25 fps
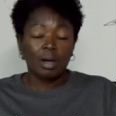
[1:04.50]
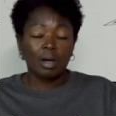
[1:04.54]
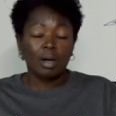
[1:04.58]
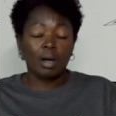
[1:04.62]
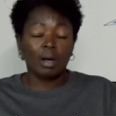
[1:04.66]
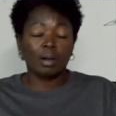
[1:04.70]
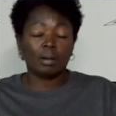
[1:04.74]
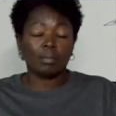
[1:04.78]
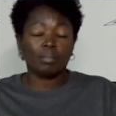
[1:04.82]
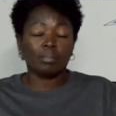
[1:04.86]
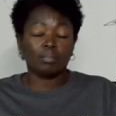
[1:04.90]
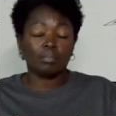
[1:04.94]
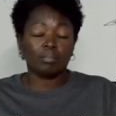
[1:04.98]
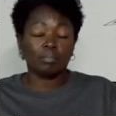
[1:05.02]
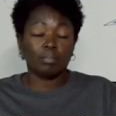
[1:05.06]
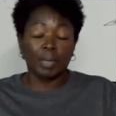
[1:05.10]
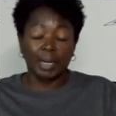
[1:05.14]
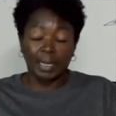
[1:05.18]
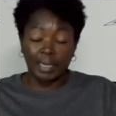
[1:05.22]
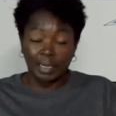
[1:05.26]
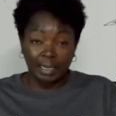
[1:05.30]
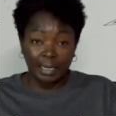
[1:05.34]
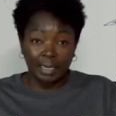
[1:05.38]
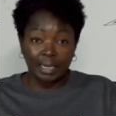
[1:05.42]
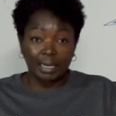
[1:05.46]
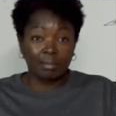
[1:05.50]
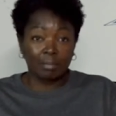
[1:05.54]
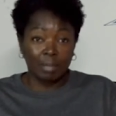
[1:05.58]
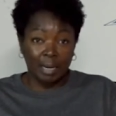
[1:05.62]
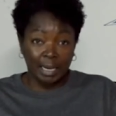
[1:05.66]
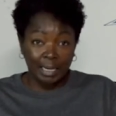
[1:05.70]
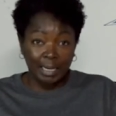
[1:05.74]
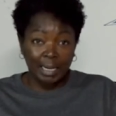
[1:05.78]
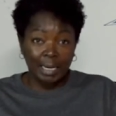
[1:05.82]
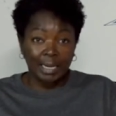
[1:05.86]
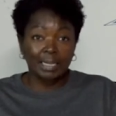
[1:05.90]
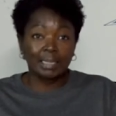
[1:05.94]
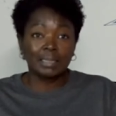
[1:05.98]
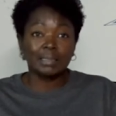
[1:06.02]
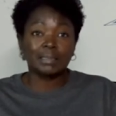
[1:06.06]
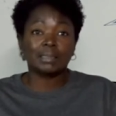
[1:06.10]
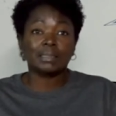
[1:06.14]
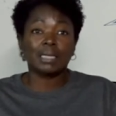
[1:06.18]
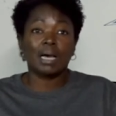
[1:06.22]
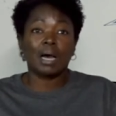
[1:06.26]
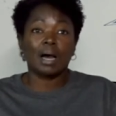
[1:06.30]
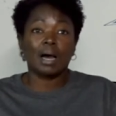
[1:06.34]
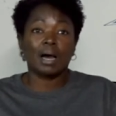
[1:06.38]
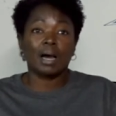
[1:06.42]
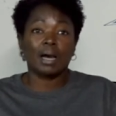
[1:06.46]
On um, my, in my
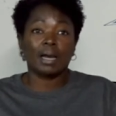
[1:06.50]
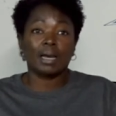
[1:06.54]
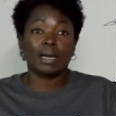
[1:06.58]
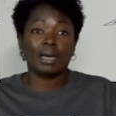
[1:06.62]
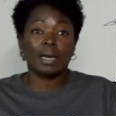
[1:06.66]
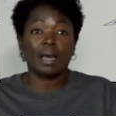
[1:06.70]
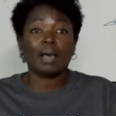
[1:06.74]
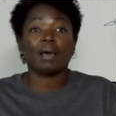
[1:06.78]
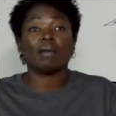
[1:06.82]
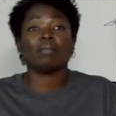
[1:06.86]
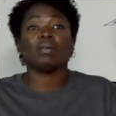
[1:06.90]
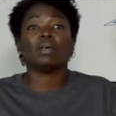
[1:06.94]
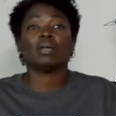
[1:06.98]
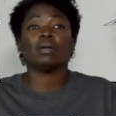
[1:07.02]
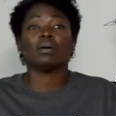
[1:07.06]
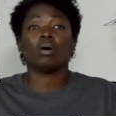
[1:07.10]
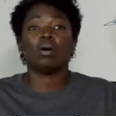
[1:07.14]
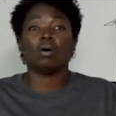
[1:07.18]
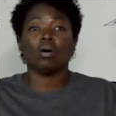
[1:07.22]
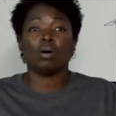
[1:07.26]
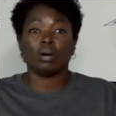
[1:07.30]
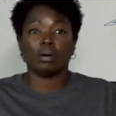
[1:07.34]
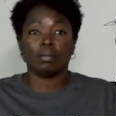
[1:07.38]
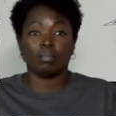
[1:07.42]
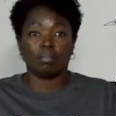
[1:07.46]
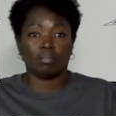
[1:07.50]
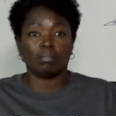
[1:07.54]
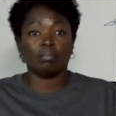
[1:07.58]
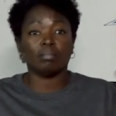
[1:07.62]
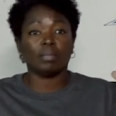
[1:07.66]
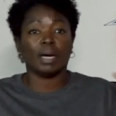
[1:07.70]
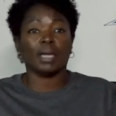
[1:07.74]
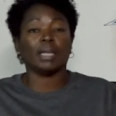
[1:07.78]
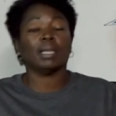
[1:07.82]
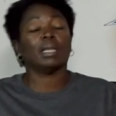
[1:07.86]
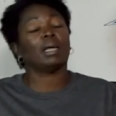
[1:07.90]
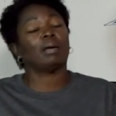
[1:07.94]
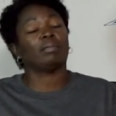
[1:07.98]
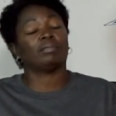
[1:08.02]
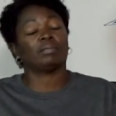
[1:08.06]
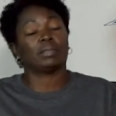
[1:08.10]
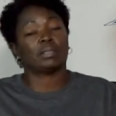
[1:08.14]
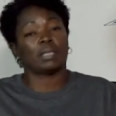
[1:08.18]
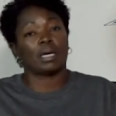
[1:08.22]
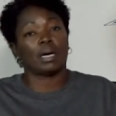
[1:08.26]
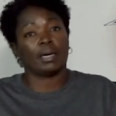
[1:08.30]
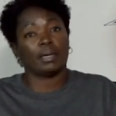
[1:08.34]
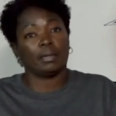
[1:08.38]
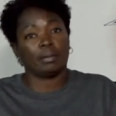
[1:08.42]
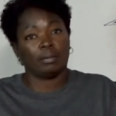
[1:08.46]
case, I have it on my left
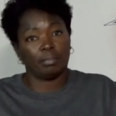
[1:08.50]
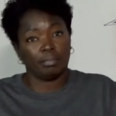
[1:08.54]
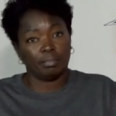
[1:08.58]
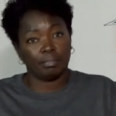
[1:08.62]
side.